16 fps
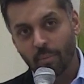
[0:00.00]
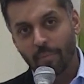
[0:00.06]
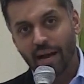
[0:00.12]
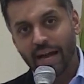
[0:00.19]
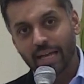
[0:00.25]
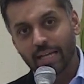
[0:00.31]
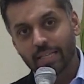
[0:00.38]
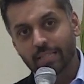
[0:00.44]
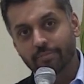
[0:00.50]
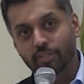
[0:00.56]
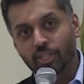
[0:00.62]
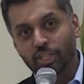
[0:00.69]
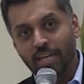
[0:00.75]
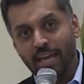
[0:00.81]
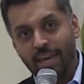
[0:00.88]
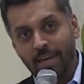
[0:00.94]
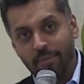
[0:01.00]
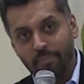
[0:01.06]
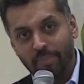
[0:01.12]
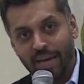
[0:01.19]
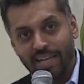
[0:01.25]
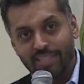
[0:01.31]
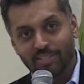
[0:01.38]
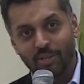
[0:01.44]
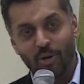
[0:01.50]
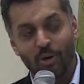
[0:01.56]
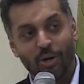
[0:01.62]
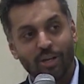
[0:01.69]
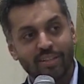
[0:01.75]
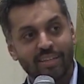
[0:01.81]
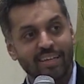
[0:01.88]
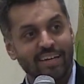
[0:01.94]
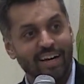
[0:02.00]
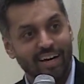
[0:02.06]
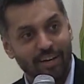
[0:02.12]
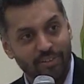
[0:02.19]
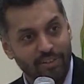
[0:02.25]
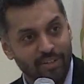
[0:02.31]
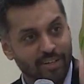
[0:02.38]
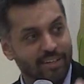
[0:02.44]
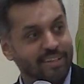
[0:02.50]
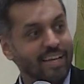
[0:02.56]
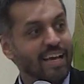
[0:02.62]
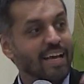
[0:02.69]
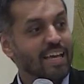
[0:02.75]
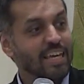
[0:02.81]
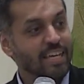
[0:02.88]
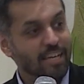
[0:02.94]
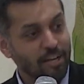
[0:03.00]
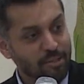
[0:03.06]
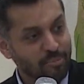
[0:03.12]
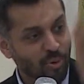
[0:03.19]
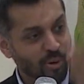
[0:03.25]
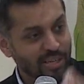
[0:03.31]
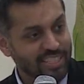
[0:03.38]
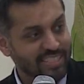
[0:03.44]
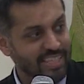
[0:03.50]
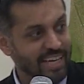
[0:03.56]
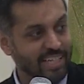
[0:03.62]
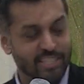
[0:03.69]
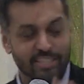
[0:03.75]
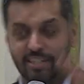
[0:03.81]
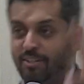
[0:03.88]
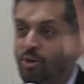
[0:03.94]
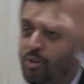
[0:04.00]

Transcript: the mile of shame past all the other young boys section and